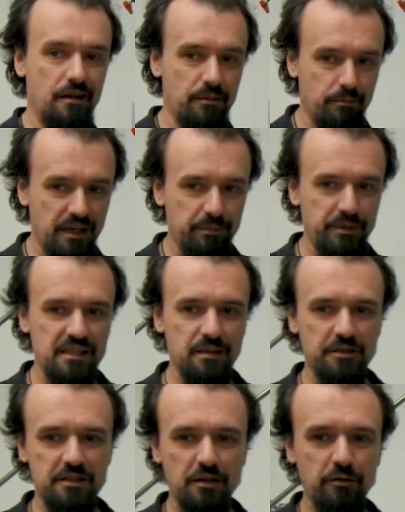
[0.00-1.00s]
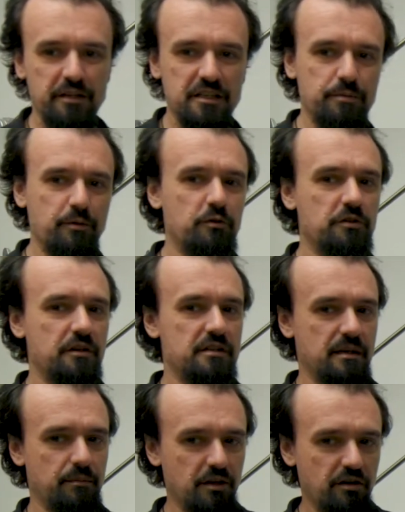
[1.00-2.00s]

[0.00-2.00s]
Might be some slow exposure, some